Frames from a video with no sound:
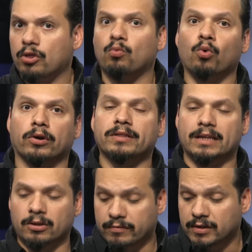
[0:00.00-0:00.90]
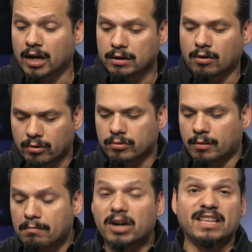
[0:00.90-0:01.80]
the work that you've done or
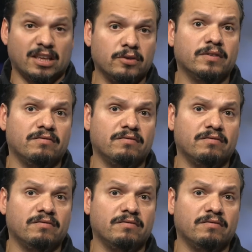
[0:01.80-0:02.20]
the money that you've